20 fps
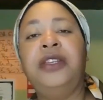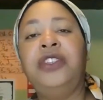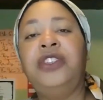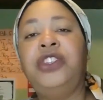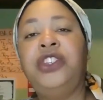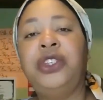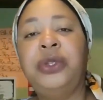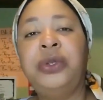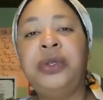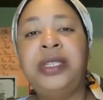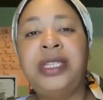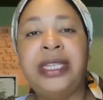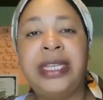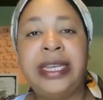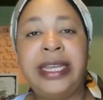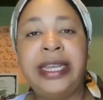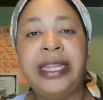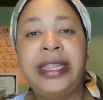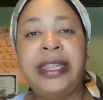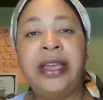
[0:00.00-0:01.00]

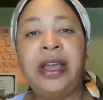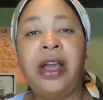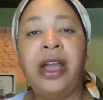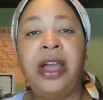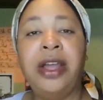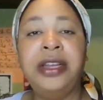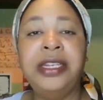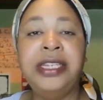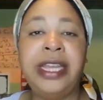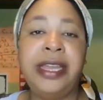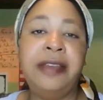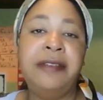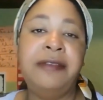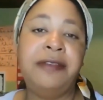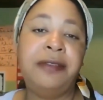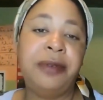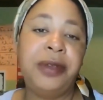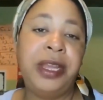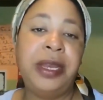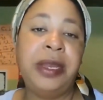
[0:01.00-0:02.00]
Juneteenth, Our Day of
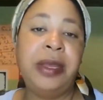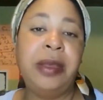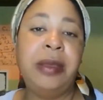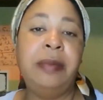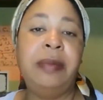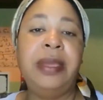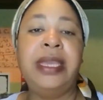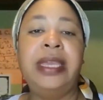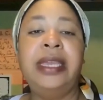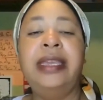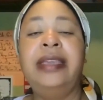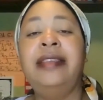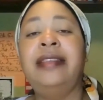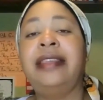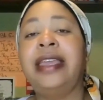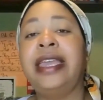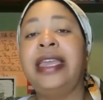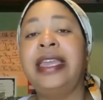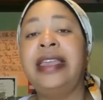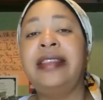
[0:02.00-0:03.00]
Freedom
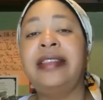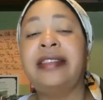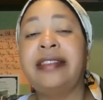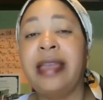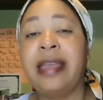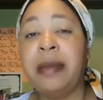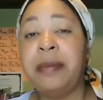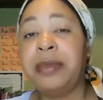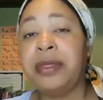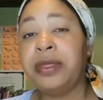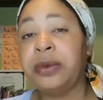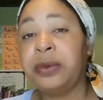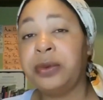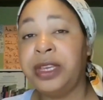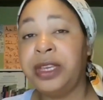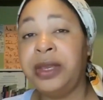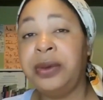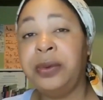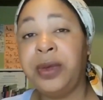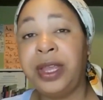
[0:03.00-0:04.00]
is a step
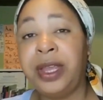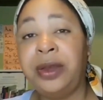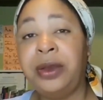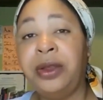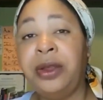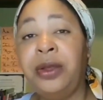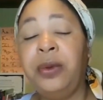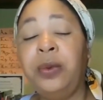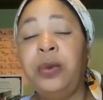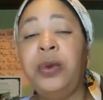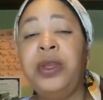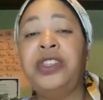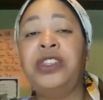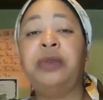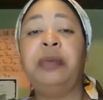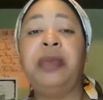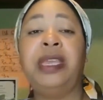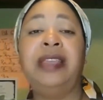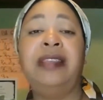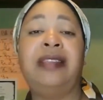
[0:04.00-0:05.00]
3 reader, which
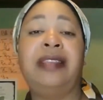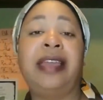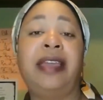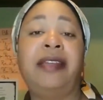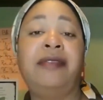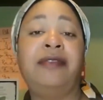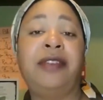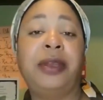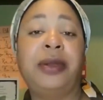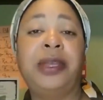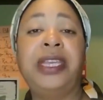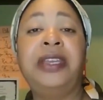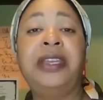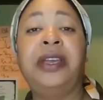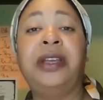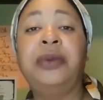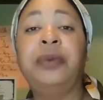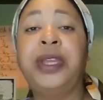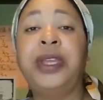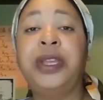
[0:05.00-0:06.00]
means that very
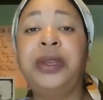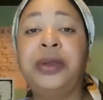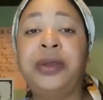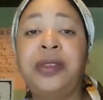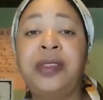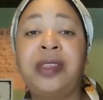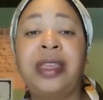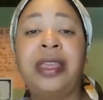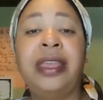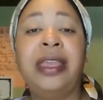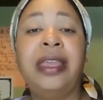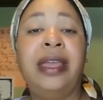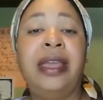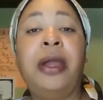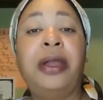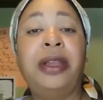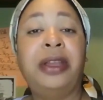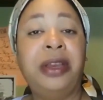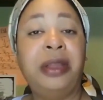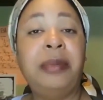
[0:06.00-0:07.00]
young readers
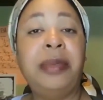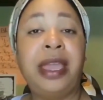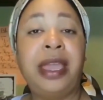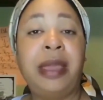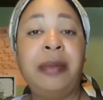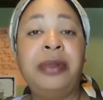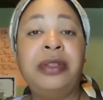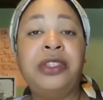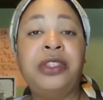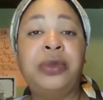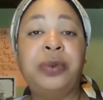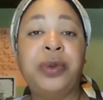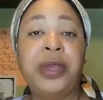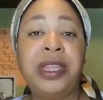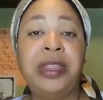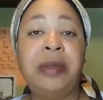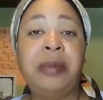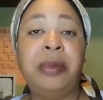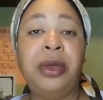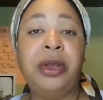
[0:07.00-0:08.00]
are going to be able to
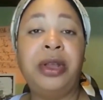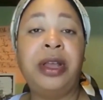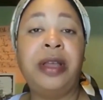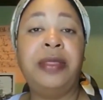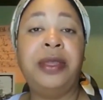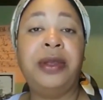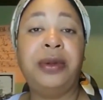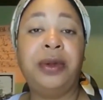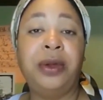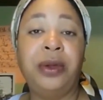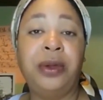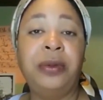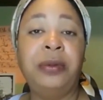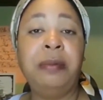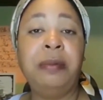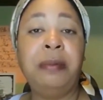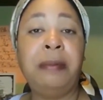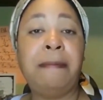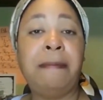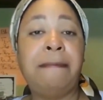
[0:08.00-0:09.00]
read the book on their
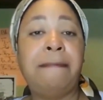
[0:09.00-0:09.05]
own.